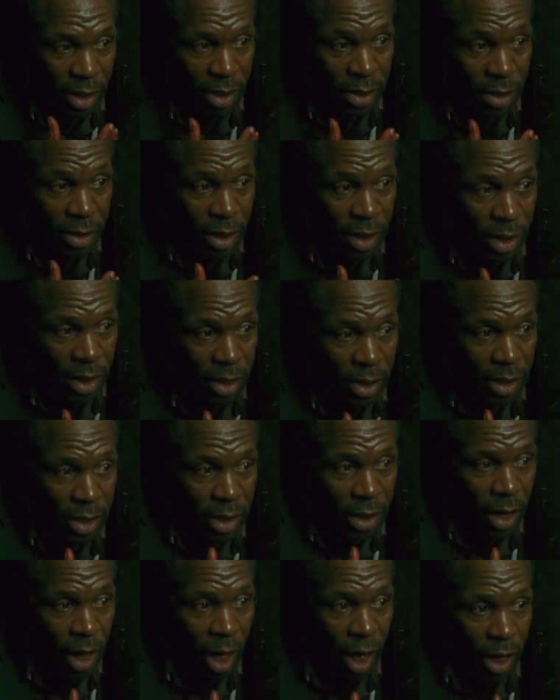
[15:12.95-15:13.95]
wound,
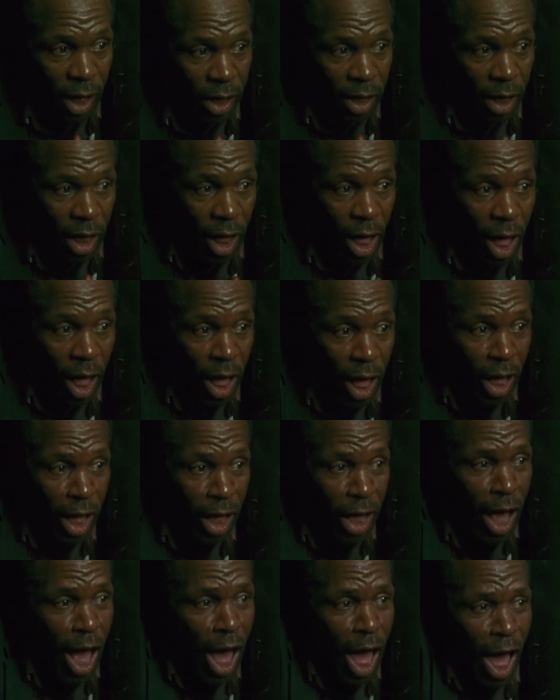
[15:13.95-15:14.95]
but leaves with
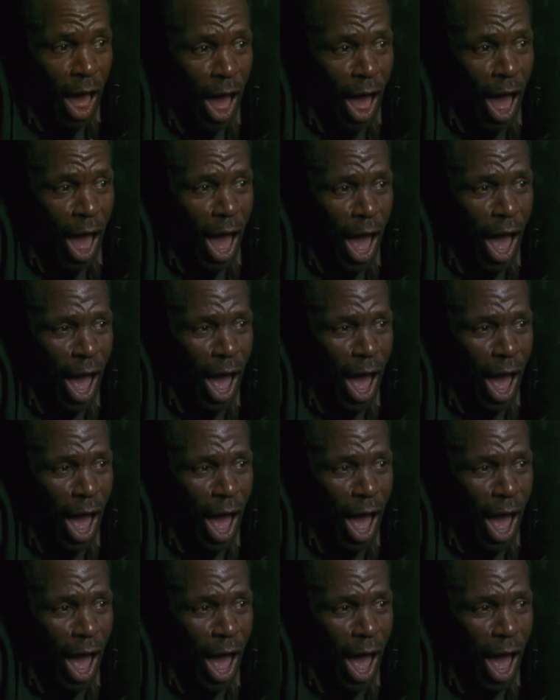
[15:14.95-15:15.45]
a raspier